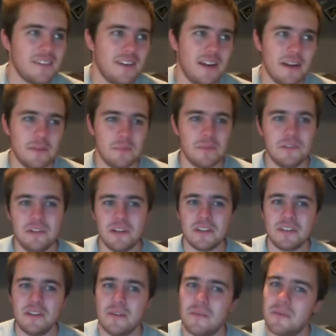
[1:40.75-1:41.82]
and I
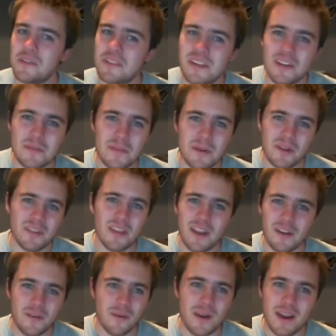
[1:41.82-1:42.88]
predicted it wasn't going to be all
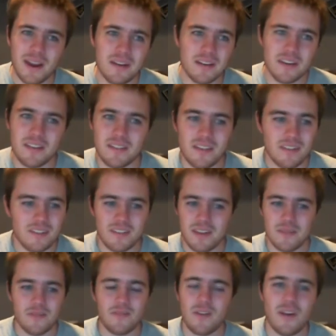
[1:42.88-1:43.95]
that grand because it
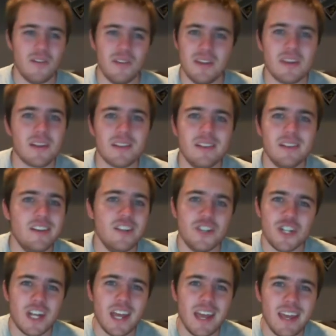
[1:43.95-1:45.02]
seemed very
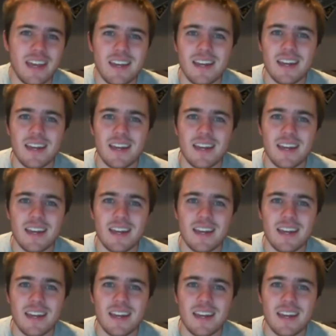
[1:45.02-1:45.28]
cliche.